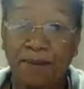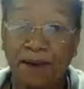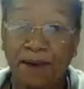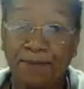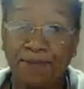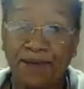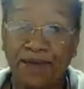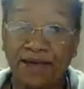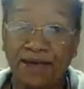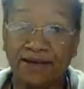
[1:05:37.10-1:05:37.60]

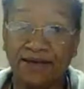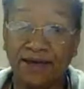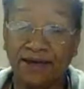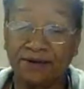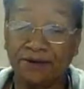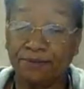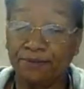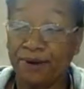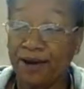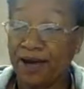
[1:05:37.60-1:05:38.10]
back
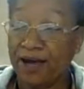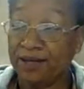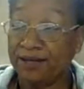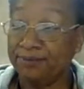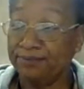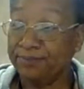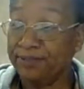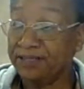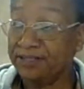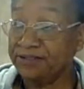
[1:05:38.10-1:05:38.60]
kind of bother
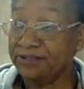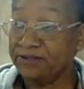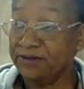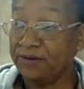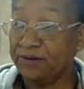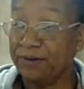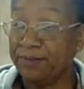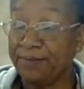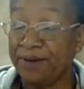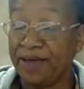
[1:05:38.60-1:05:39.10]
me,
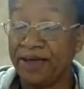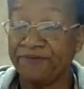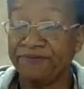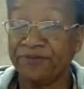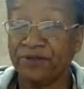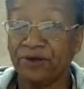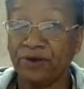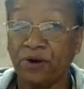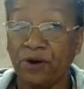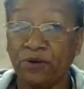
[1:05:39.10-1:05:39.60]
so I'm gonna have
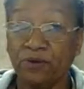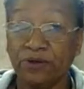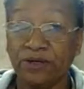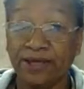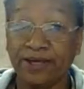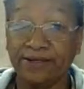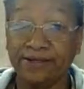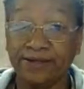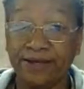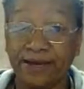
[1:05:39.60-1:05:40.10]
to go
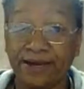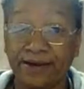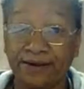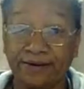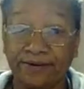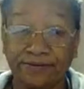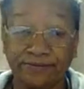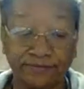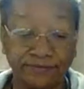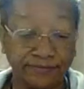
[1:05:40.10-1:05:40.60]
lay
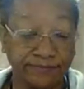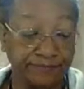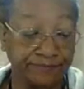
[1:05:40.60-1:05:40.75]
down.